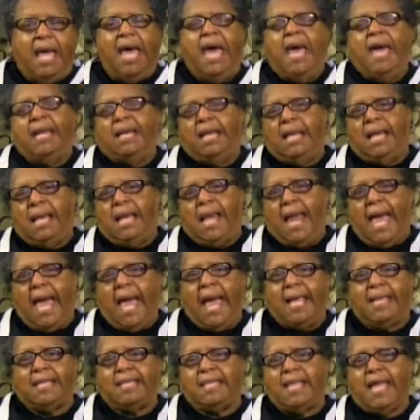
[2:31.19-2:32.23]
And the
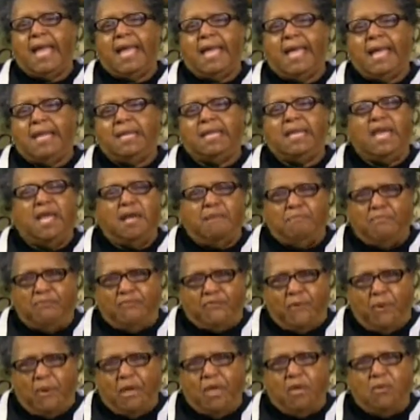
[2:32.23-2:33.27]
last thing he did
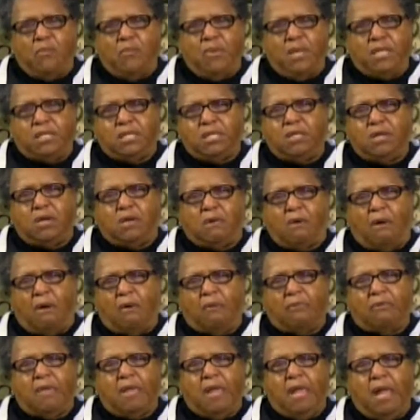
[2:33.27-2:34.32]
before he went to the
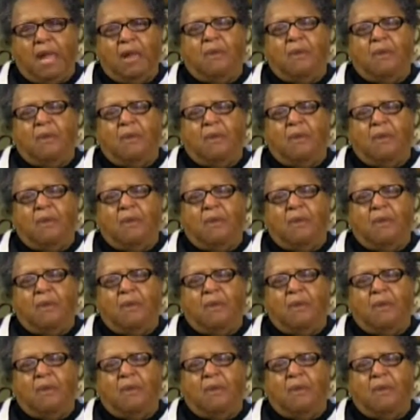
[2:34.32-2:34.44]
cross